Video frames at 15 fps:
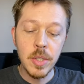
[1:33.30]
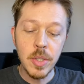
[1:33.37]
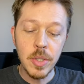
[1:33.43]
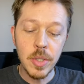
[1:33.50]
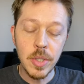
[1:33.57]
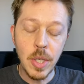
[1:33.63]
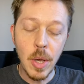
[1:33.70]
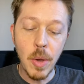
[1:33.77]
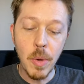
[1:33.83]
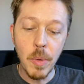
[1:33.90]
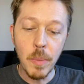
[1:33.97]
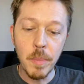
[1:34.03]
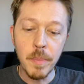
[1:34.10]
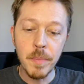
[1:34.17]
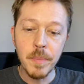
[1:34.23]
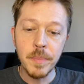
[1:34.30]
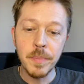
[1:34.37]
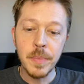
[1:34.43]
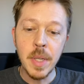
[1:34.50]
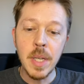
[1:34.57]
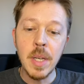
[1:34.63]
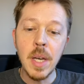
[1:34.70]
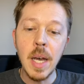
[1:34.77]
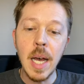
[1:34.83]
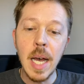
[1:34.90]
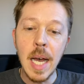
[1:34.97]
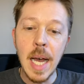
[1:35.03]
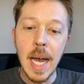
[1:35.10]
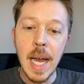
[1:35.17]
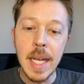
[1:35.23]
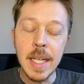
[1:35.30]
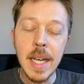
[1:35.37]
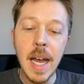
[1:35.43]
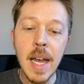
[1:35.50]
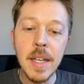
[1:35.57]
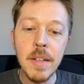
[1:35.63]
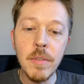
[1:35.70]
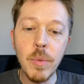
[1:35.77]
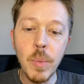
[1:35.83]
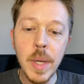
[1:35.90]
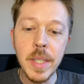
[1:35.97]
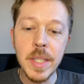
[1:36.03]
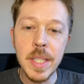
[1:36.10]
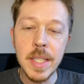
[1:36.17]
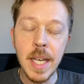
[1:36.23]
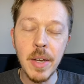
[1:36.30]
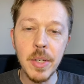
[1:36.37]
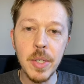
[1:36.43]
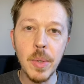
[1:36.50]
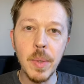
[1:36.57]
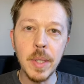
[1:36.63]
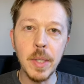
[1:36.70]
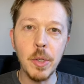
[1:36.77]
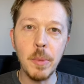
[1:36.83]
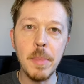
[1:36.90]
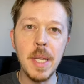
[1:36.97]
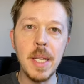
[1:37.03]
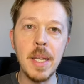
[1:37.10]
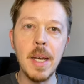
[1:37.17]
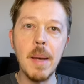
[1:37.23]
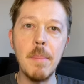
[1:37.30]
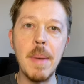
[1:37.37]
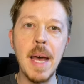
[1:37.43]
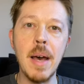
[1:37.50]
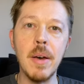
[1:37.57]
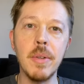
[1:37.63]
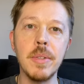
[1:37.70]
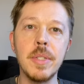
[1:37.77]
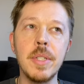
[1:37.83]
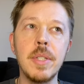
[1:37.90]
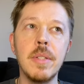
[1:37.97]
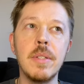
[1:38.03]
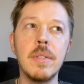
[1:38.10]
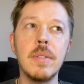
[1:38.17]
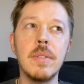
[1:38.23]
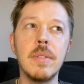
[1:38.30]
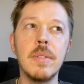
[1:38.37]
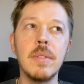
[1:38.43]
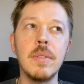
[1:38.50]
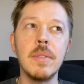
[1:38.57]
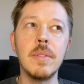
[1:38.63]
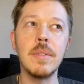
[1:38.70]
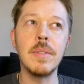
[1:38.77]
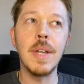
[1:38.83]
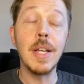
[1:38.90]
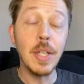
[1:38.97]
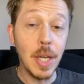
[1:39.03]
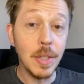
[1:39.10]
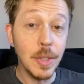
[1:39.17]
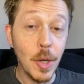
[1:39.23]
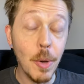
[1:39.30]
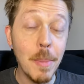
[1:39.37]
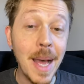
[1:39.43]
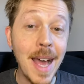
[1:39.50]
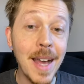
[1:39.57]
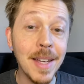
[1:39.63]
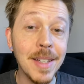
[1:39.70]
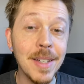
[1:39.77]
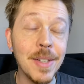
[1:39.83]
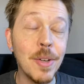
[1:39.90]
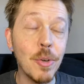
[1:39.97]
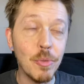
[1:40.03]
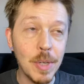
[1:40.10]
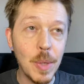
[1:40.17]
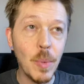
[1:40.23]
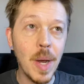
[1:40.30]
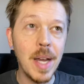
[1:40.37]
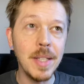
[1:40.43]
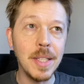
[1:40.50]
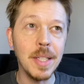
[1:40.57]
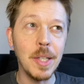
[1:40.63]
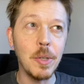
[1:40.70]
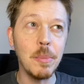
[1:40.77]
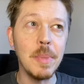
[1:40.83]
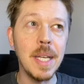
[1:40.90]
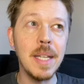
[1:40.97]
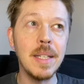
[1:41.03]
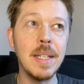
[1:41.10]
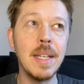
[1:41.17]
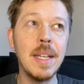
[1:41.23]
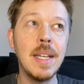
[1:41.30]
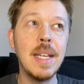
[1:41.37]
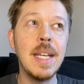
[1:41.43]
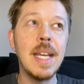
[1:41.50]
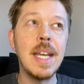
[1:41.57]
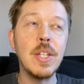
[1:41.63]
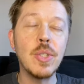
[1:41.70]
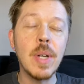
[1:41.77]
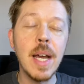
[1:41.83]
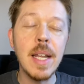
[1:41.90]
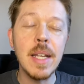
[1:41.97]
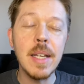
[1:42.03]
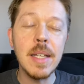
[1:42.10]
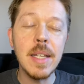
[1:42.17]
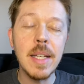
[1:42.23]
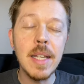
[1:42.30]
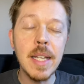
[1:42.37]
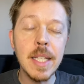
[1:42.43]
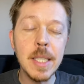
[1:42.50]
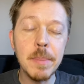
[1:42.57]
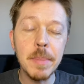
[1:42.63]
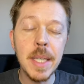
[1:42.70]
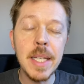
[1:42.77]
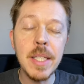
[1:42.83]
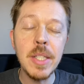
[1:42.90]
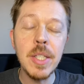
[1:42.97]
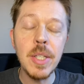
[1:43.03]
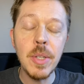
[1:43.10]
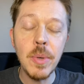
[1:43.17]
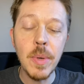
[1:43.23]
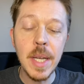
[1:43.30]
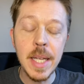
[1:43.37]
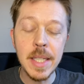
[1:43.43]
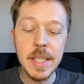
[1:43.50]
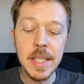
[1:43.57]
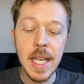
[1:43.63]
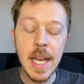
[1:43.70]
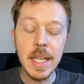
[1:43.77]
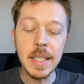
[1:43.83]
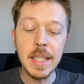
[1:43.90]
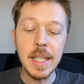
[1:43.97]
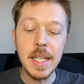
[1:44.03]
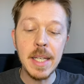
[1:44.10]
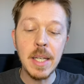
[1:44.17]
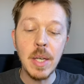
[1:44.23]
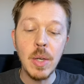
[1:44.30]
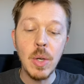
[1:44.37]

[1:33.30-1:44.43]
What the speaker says: So I kind of want to tell you a little bit about, go back, rewind a little bit, and try to explain to you exactly